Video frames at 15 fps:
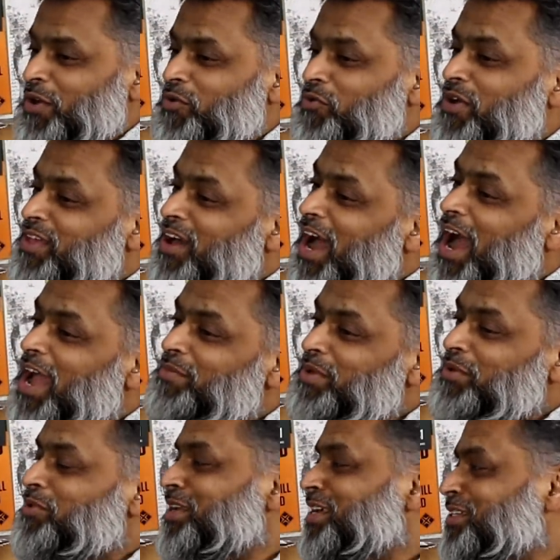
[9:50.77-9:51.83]
whether I'd be
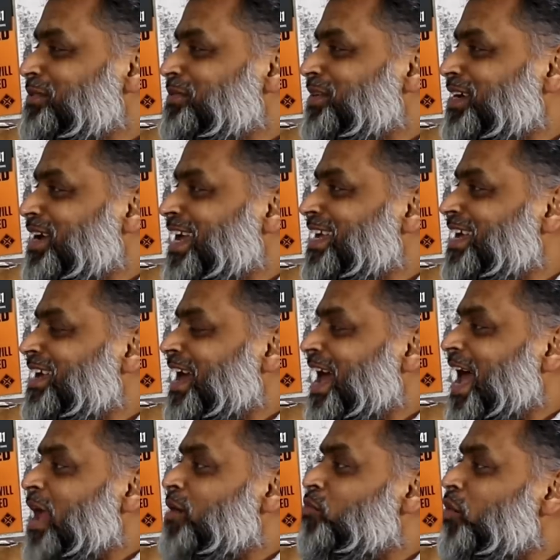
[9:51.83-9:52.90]
willing to be
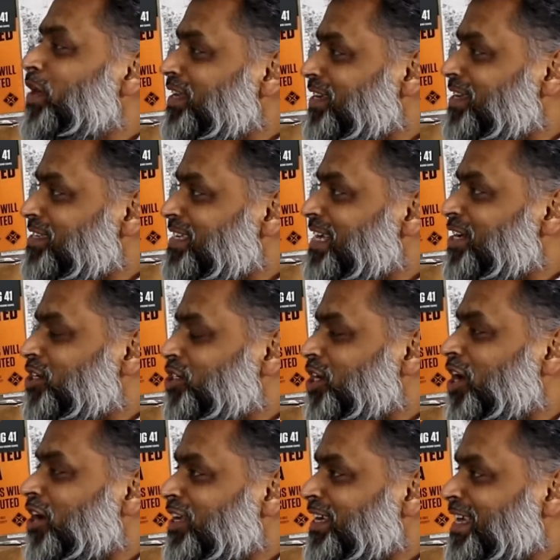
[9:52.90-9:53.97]
a witness in a
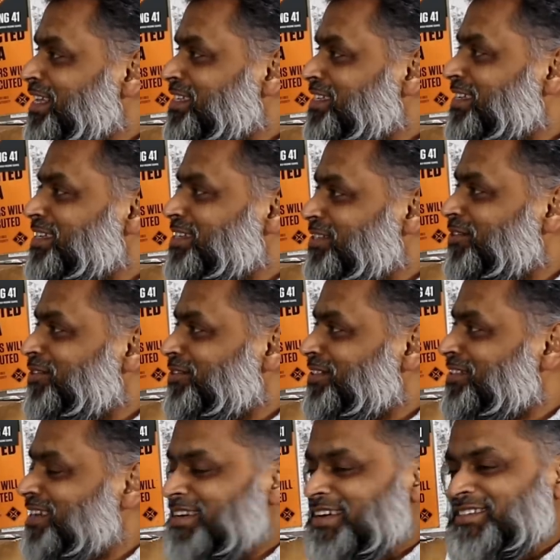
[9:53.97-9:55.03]
trial against these
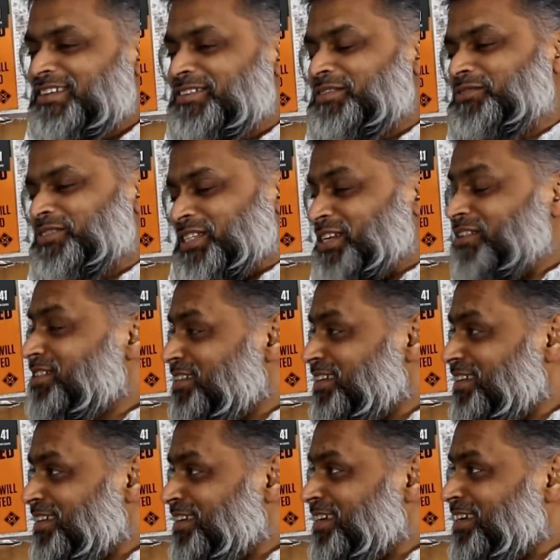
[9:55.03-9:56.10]
soldiers. And I said,
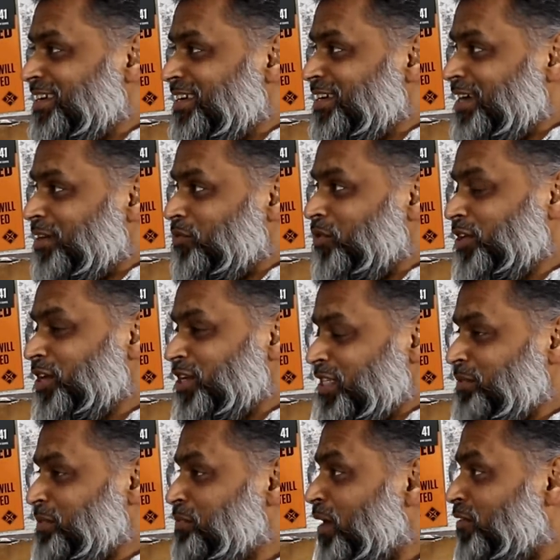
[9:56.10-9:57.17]
seriously? Well, you're going to
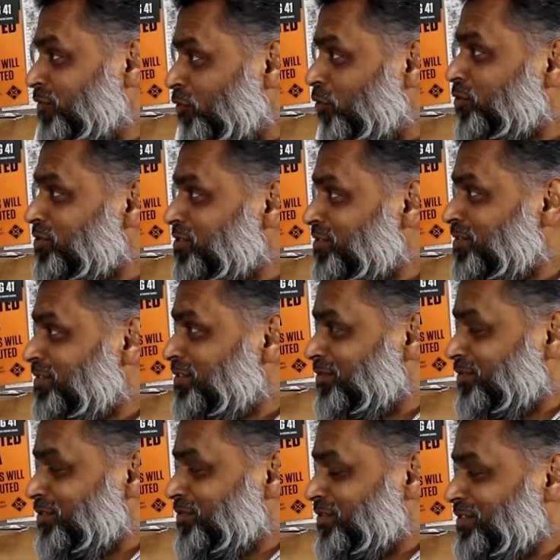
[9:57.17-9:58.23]
take me by force?
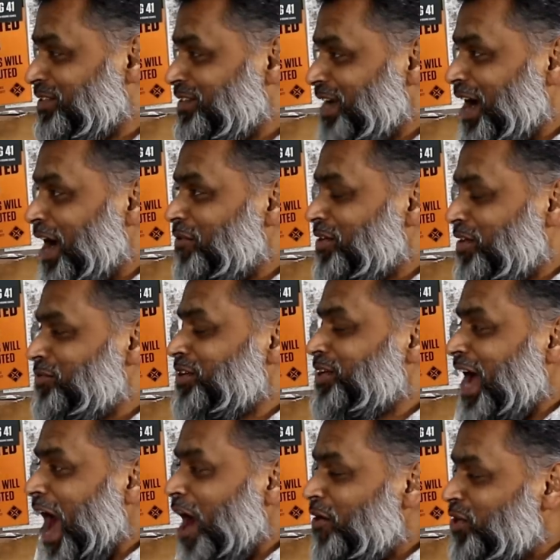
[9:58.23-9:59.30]
How
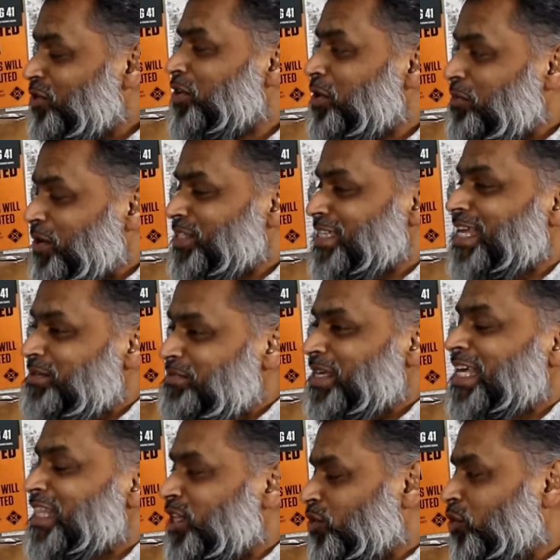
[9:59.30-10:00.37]
are you going to present me
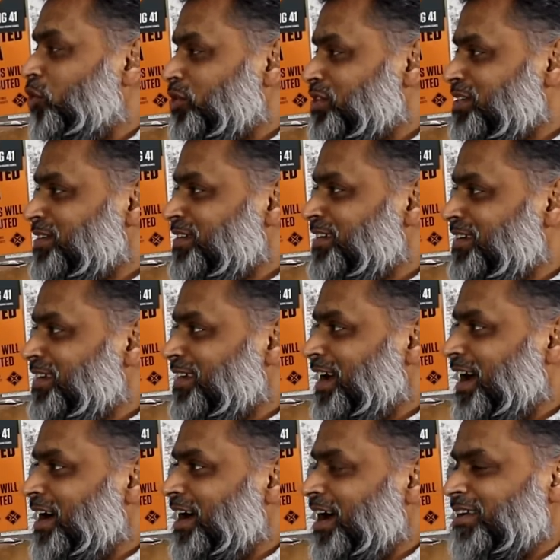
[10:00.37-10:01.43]
in the court?
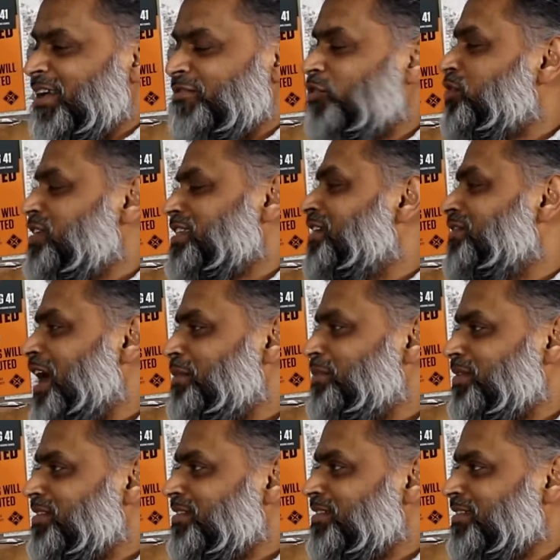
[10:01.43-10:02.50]
And of course, it never
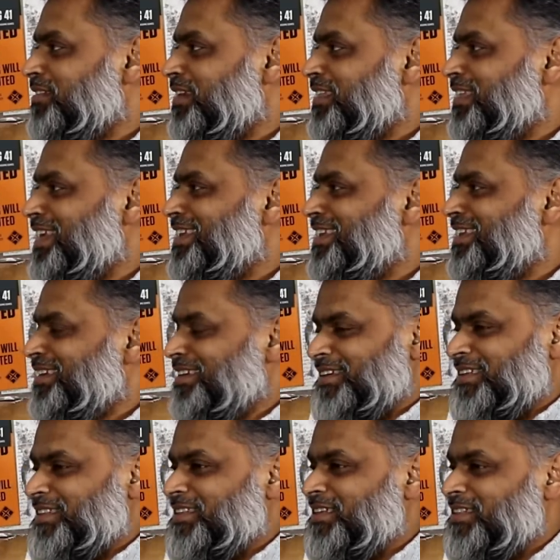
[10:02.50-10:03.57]
happened.
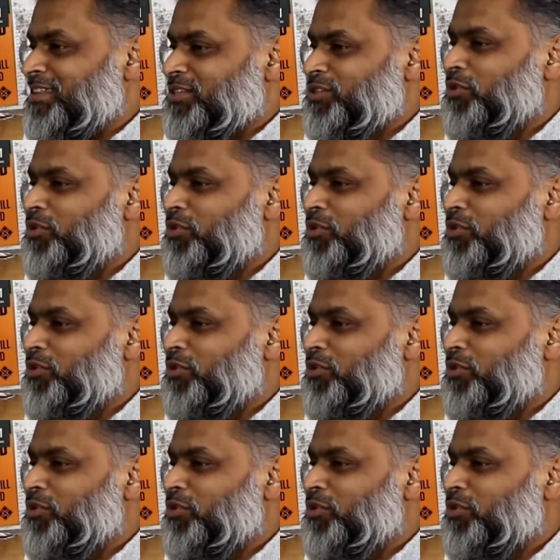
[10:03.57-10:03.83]
The